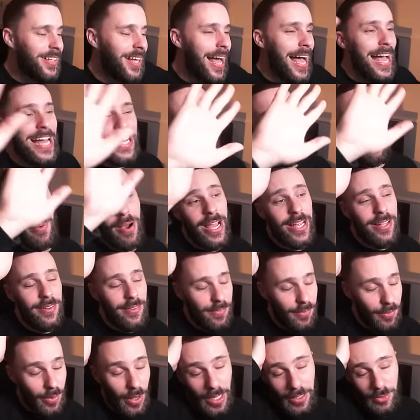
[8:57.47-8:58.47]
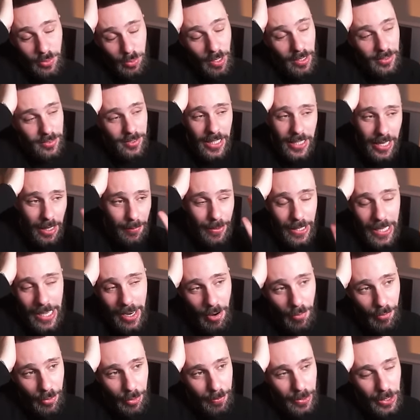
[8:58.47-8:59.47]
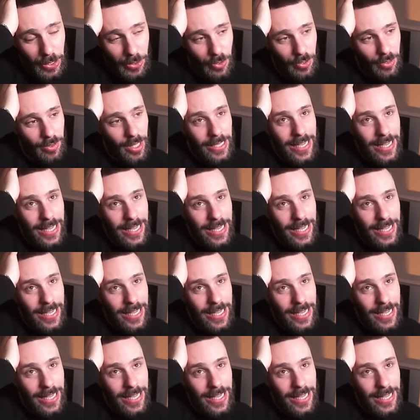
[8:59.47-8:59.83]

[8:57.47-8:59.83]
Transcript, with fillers: Anyway, well, I, well, I say that, but here it would have been good.